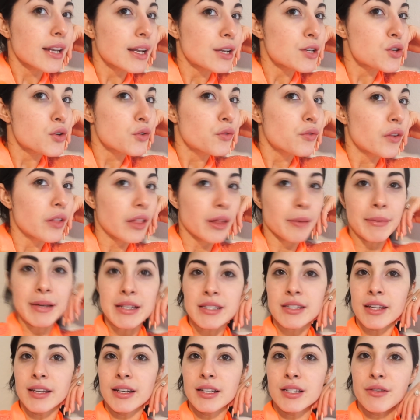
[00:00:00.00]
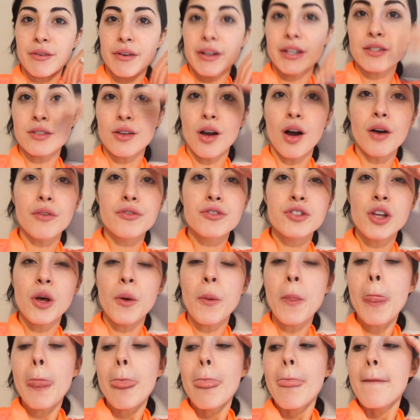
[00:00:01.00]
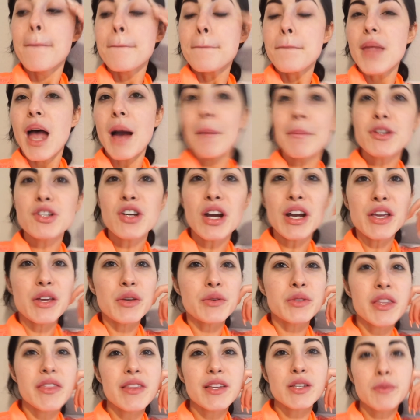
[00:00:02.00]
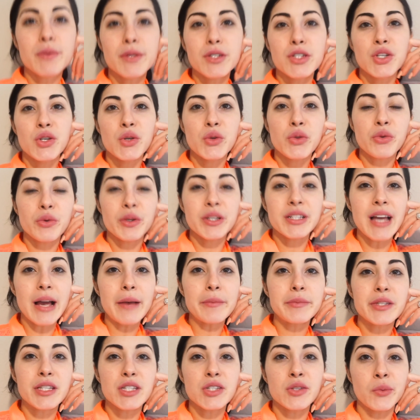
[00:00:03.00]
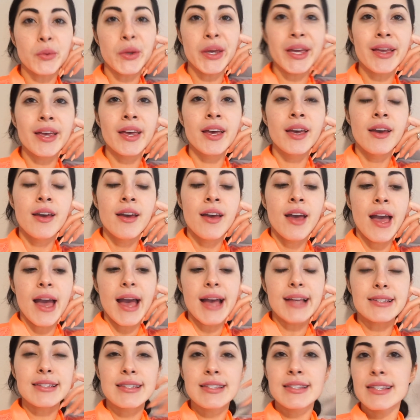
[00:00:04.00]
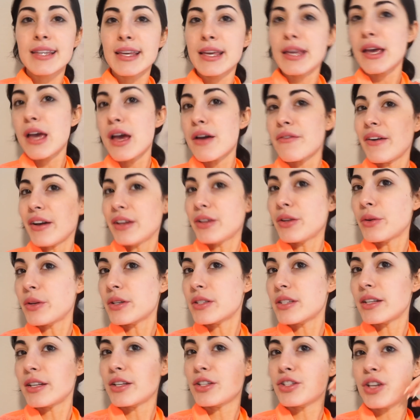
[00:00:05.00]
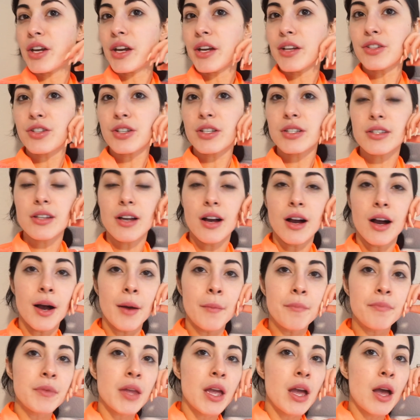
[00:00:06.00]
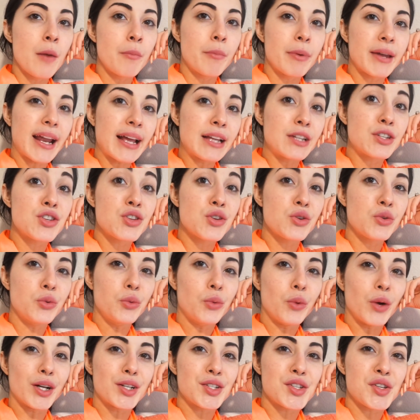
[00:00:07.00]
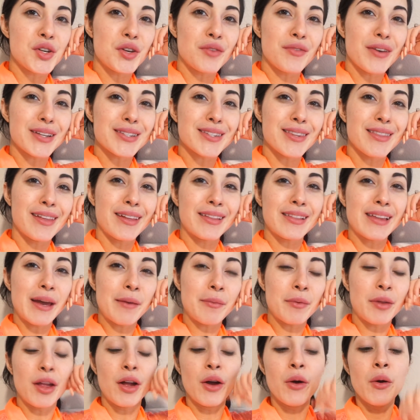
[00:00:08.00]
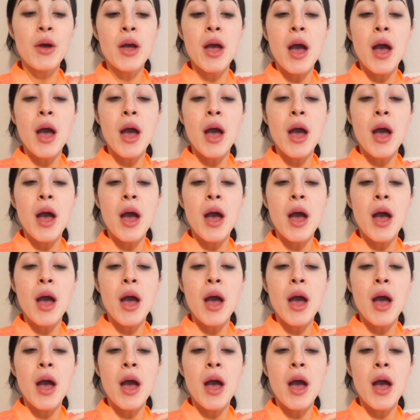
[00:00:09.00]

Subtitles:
I do feel like my skin is very soft, so I'm going to try using this one 2-3 times this week and see if I notice any changes, but I do want to invest in the Glam Glow.